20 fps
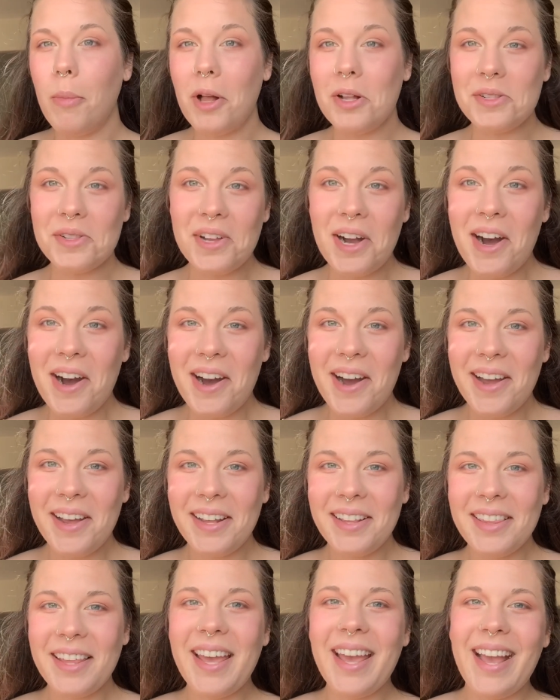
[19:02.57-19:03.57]
a lot.
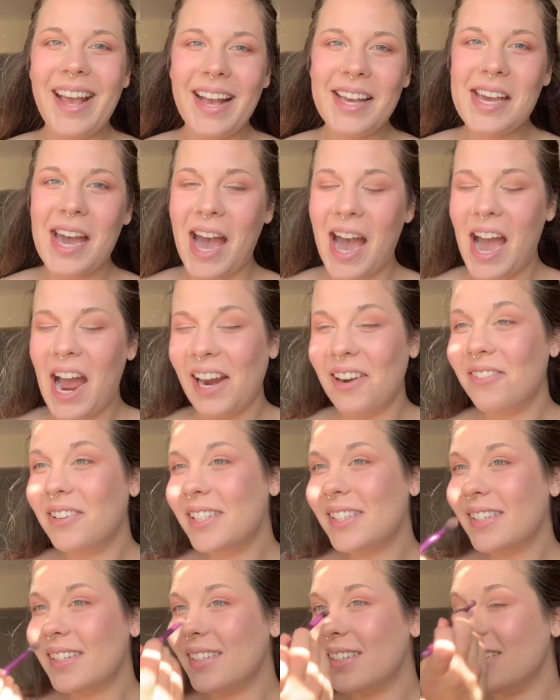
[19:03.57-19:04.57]
Like I
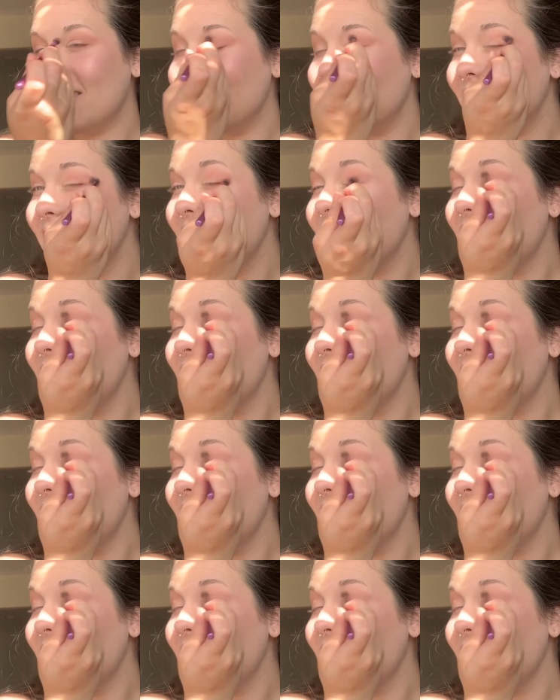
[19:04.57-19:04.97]
wasn't